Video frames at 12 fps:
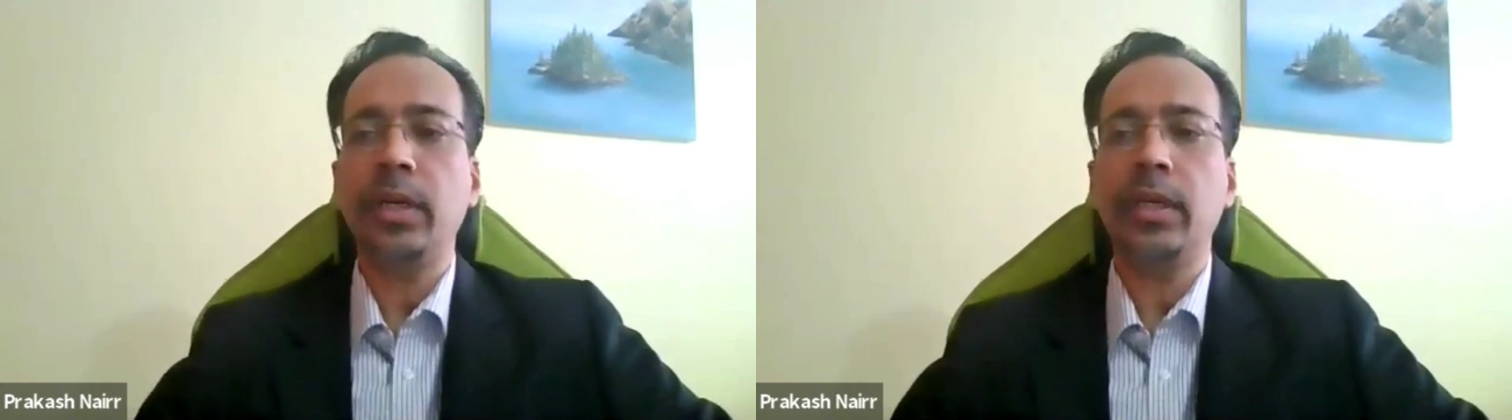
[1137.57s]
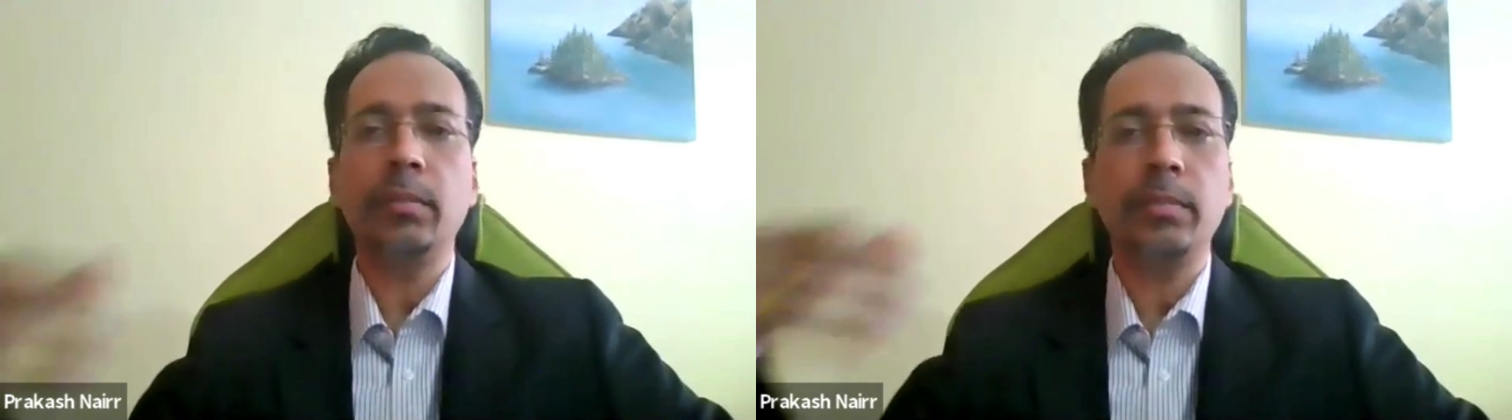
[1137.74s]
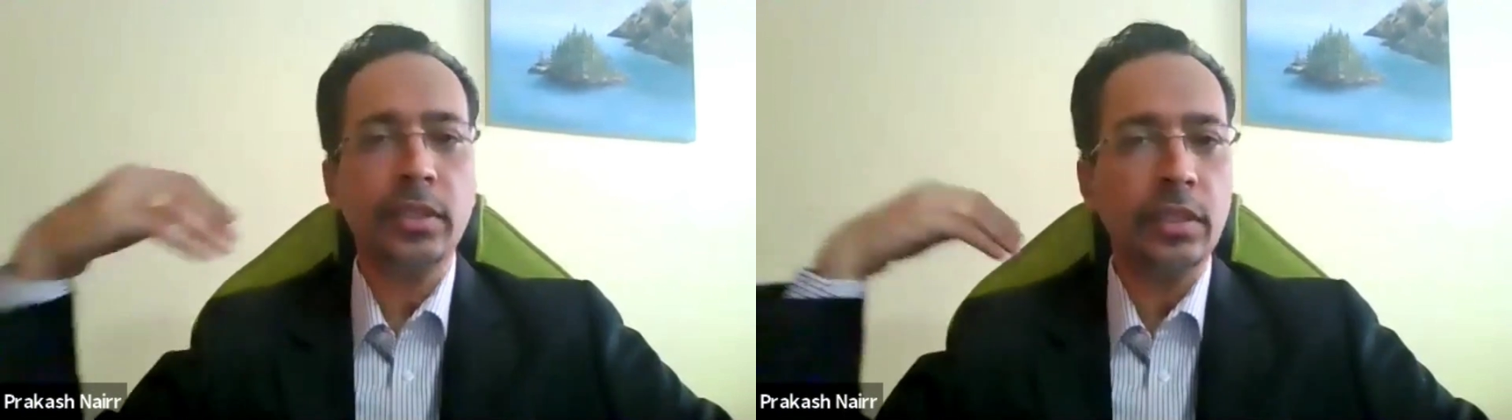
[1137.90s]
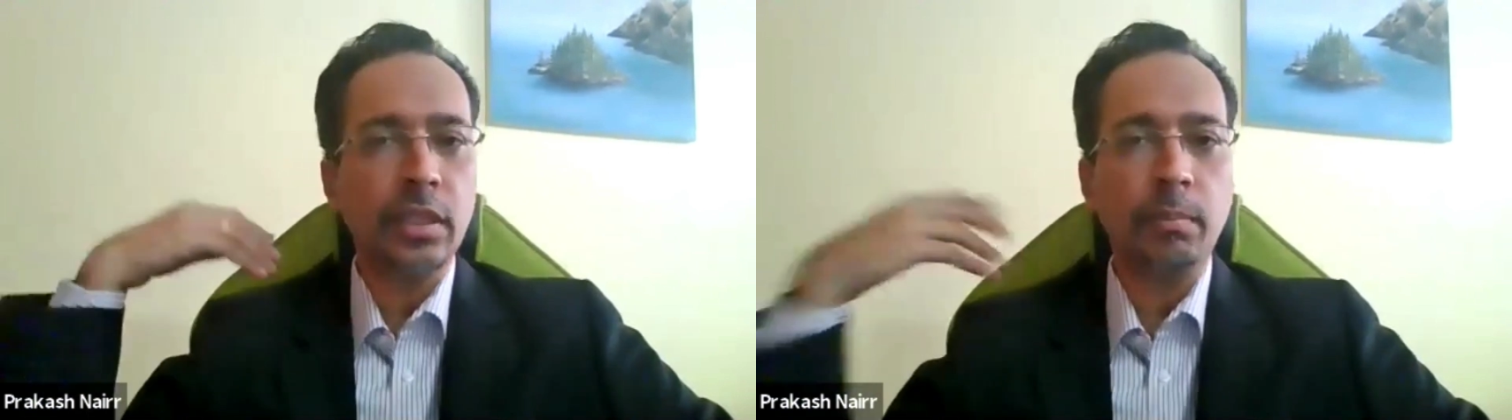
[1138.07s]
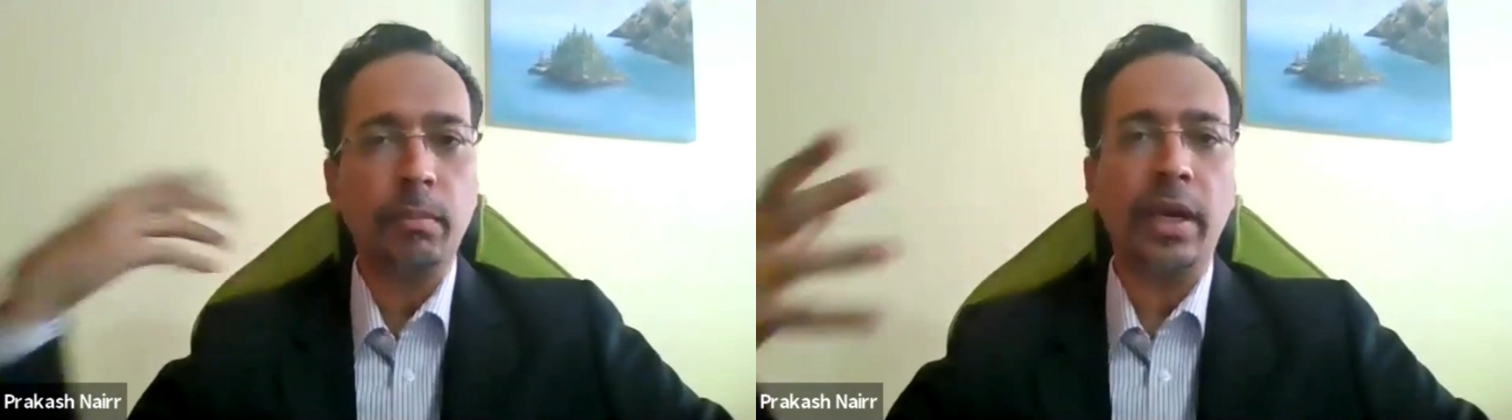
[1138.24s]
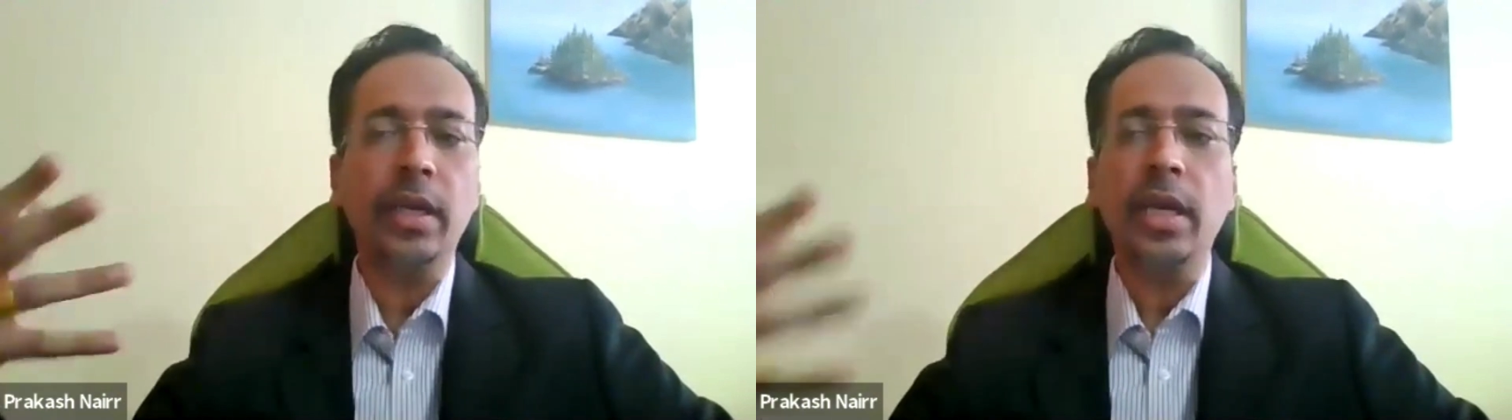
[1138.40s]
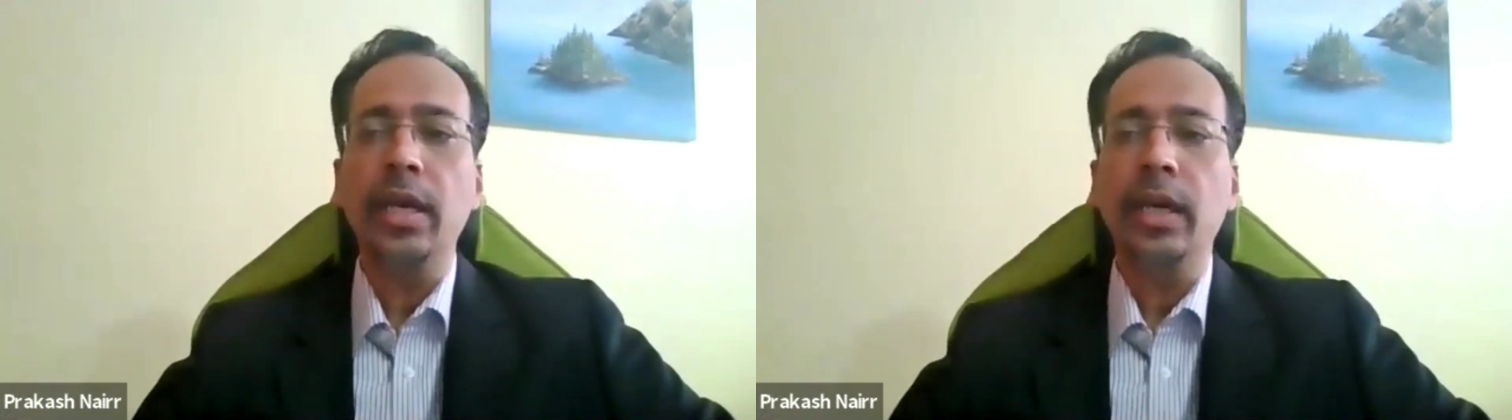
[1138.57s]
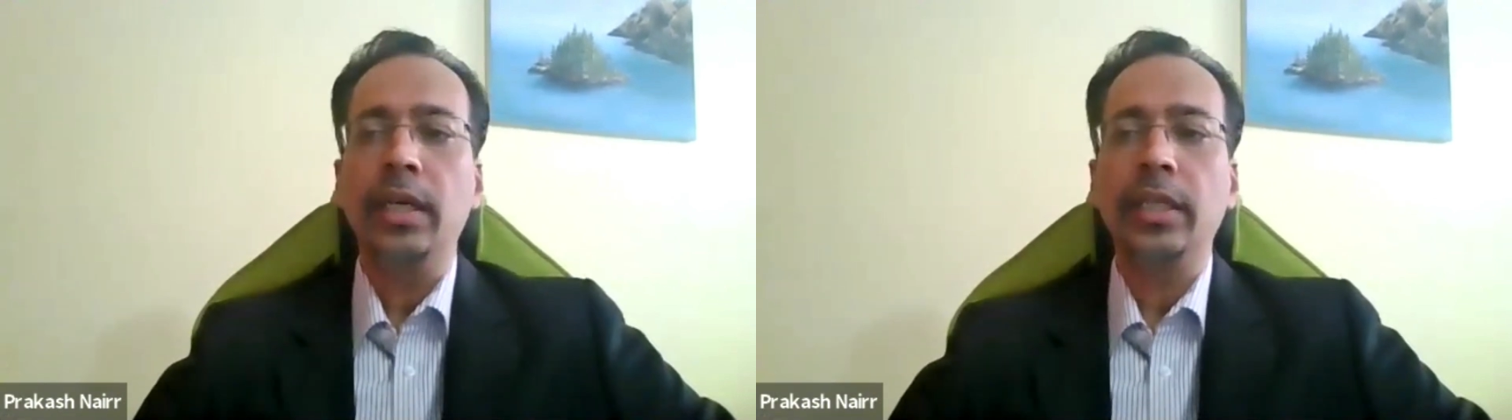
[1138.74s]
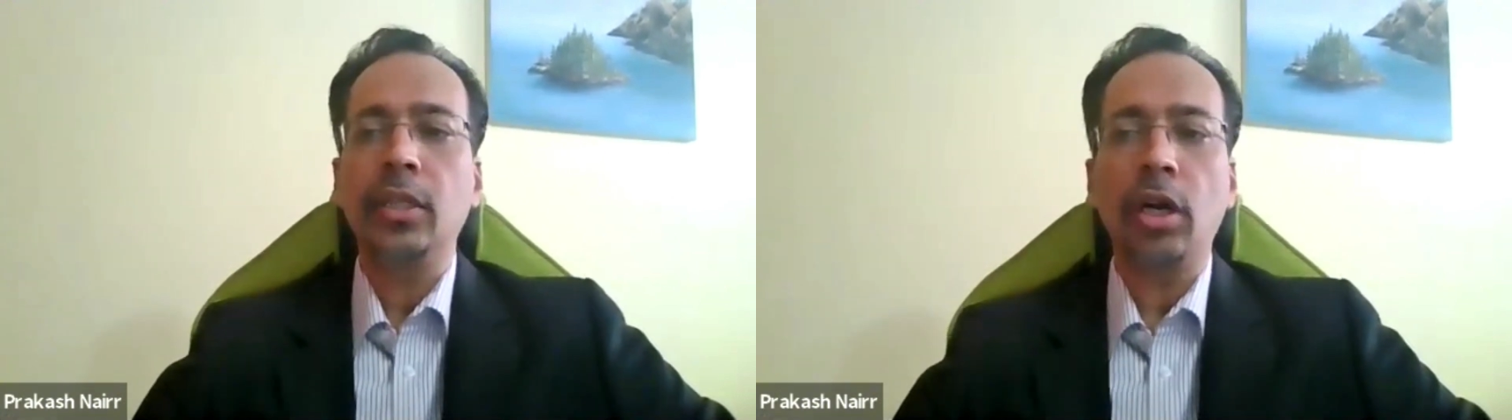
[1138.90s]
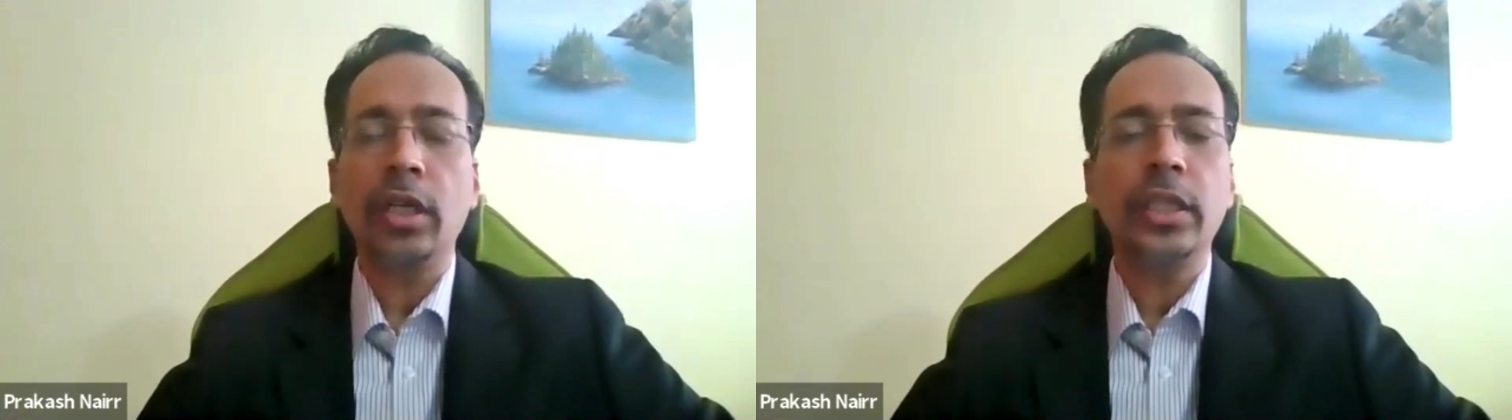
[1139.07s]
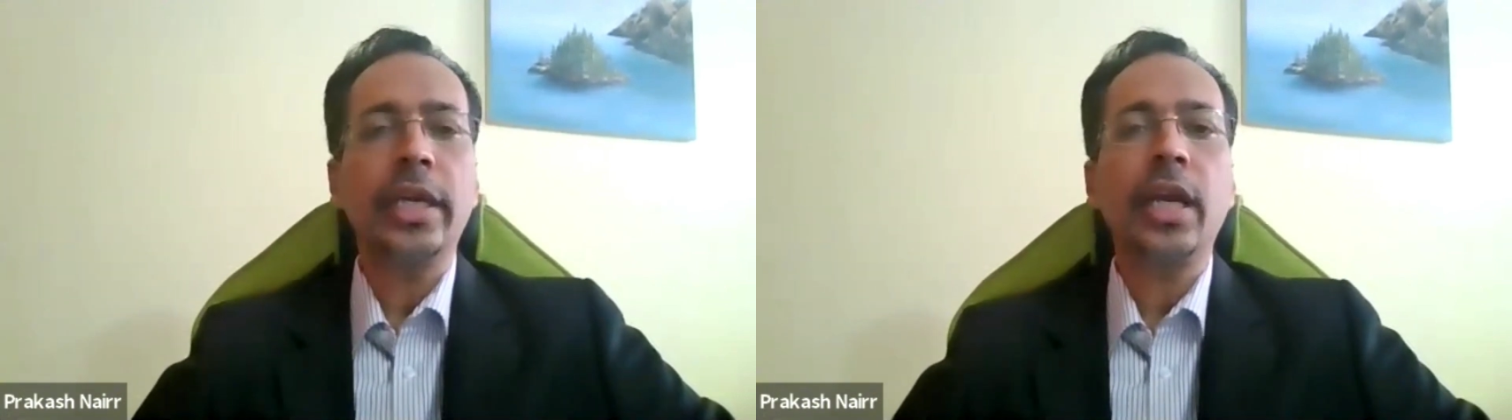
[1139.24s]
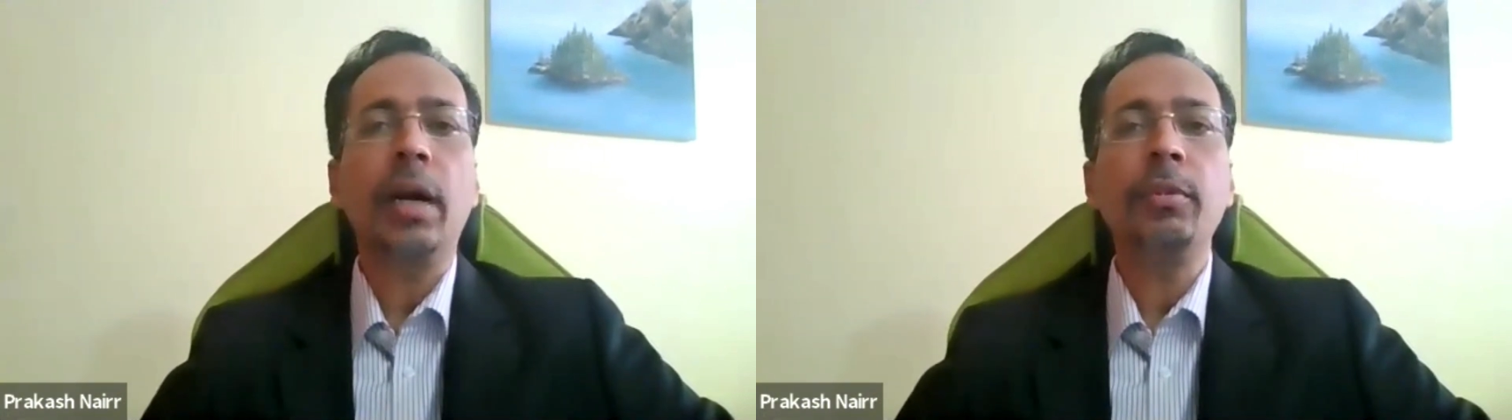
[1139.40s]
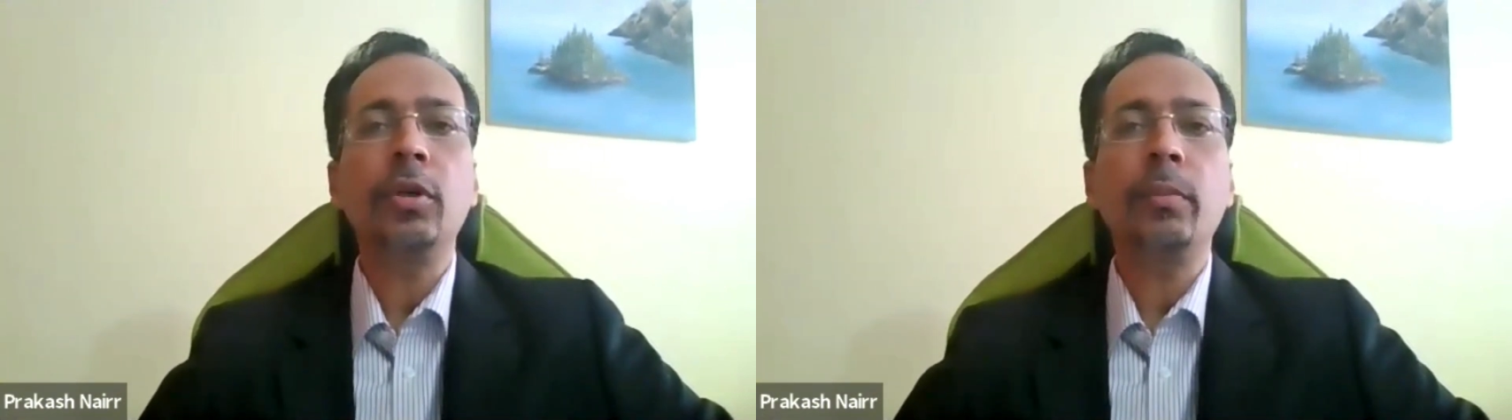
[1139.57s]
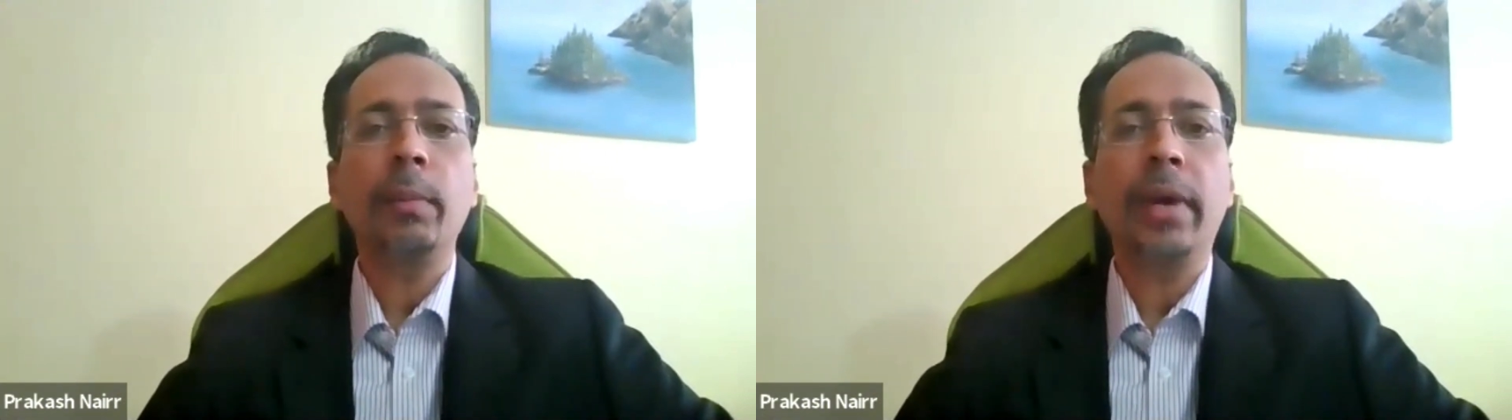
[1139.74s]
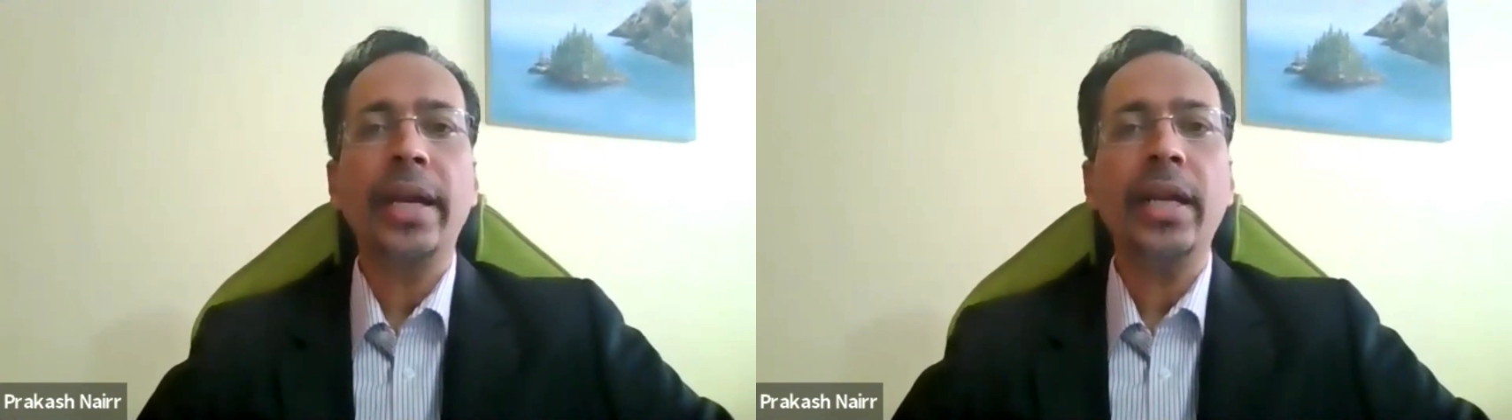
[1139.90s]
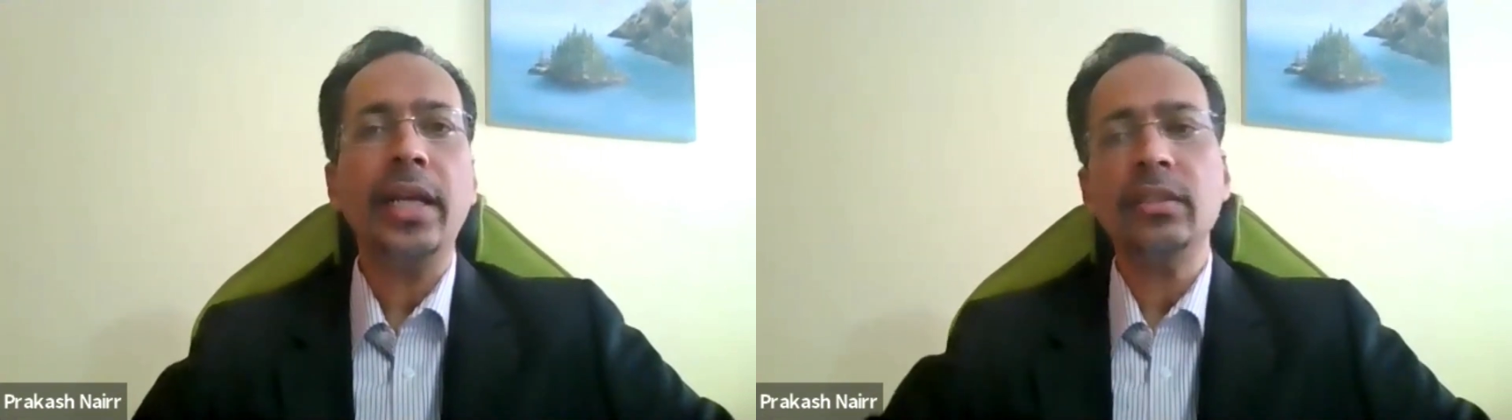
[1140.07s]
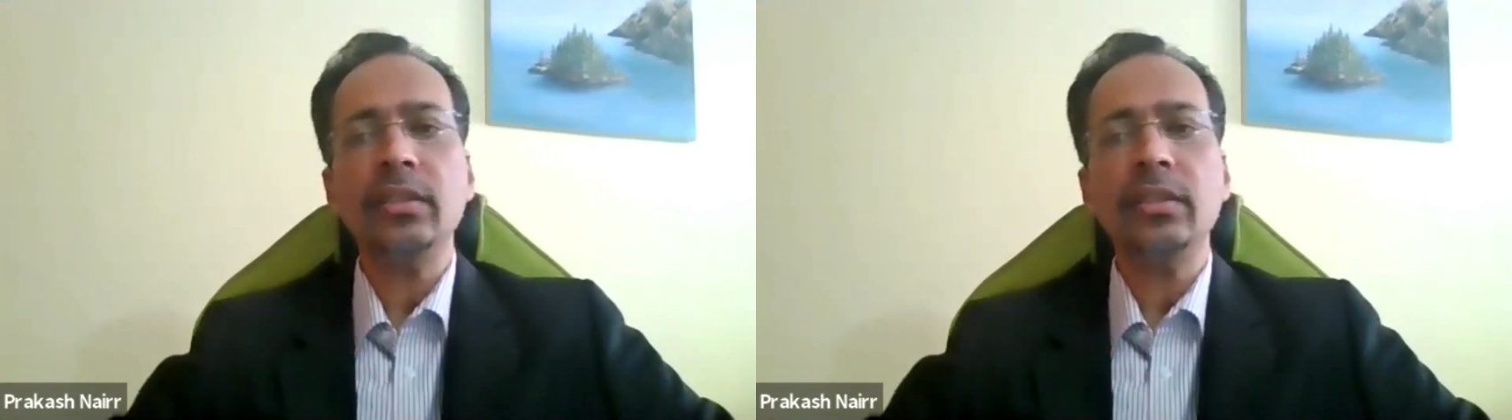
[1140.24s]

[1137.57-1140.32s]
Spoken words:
pretty much in the order they come to my mind,